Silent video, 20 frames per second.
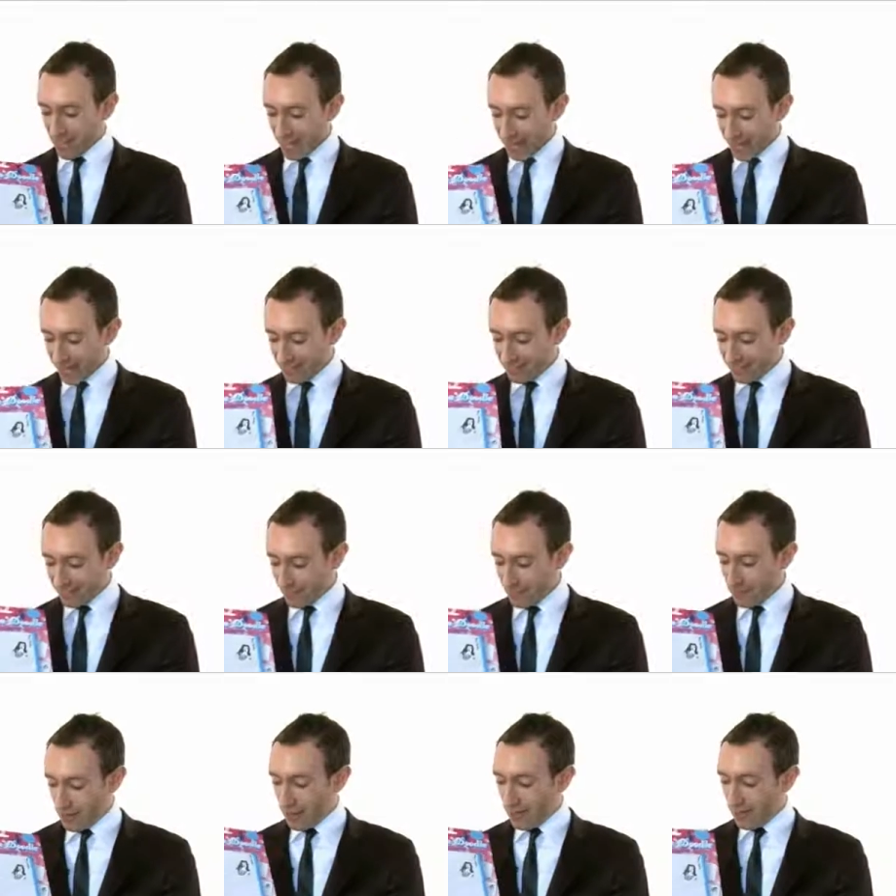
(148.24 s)

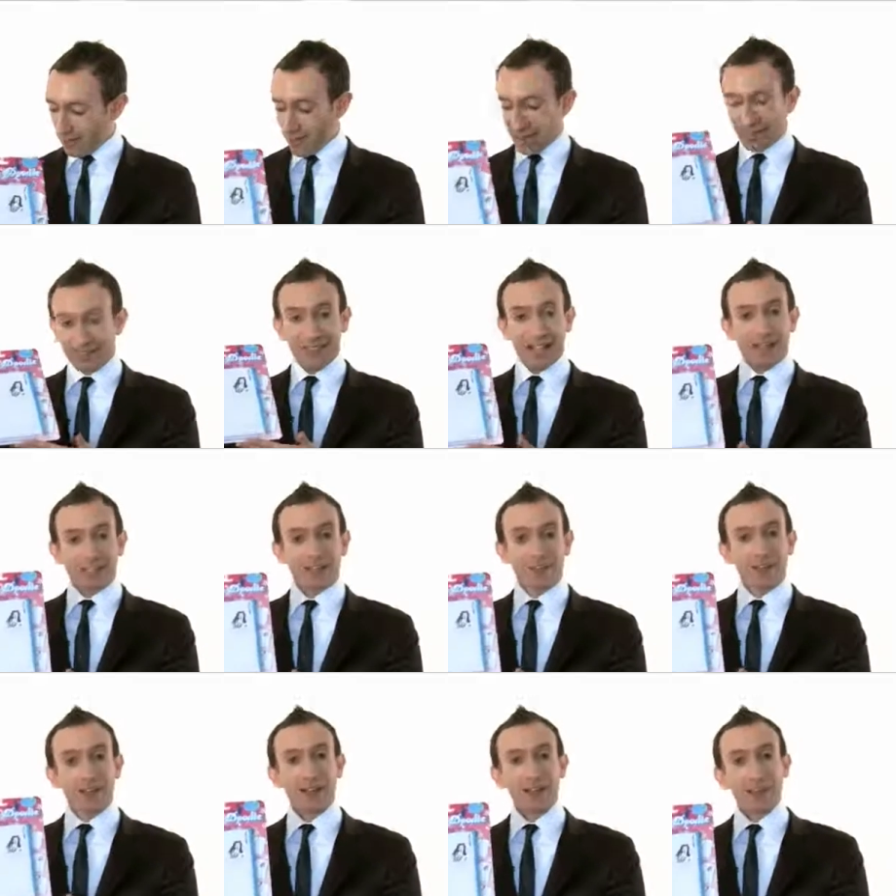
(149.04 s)
And
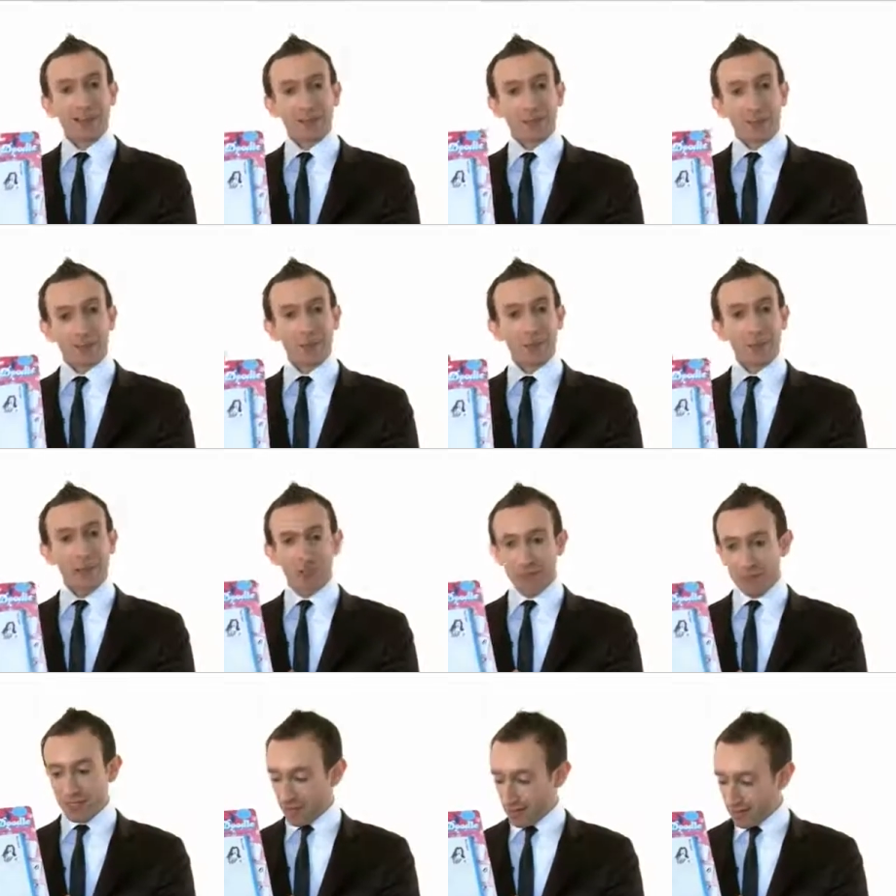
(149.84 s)
that's available from the
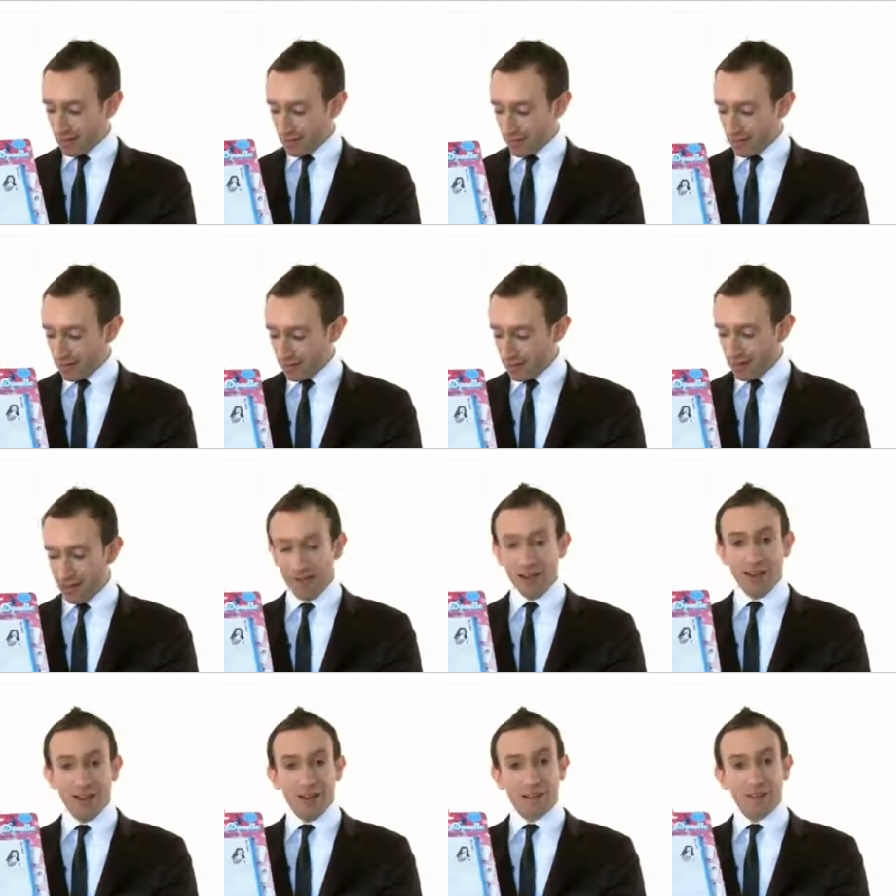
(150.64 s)
website,
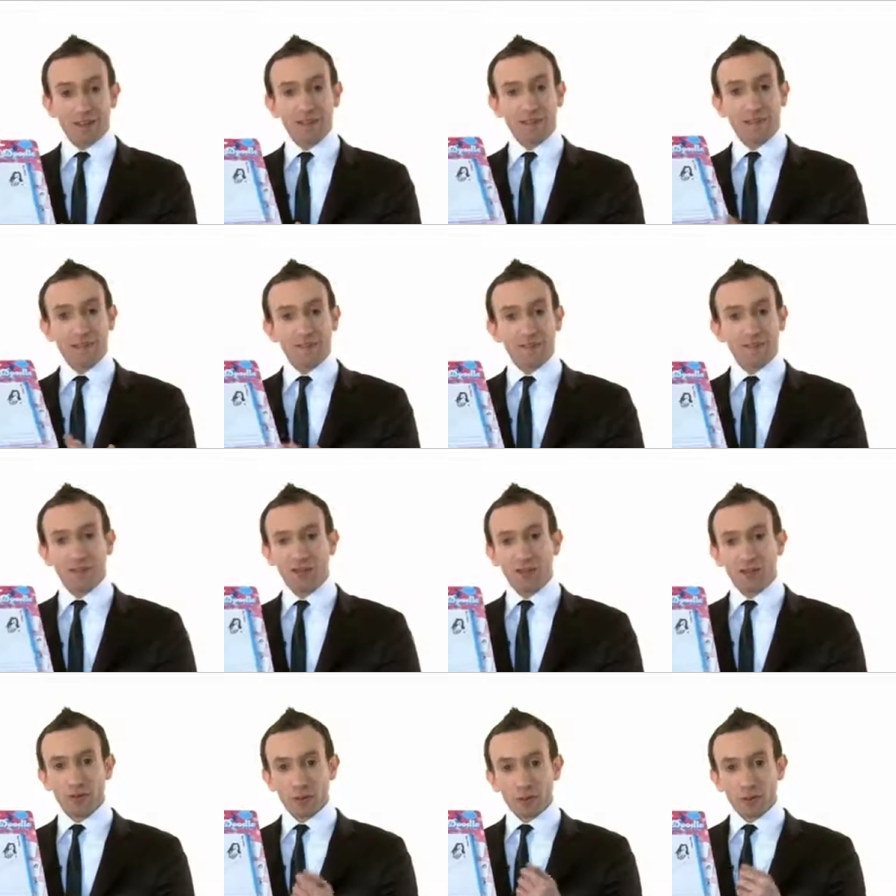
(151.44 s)
and really good fun.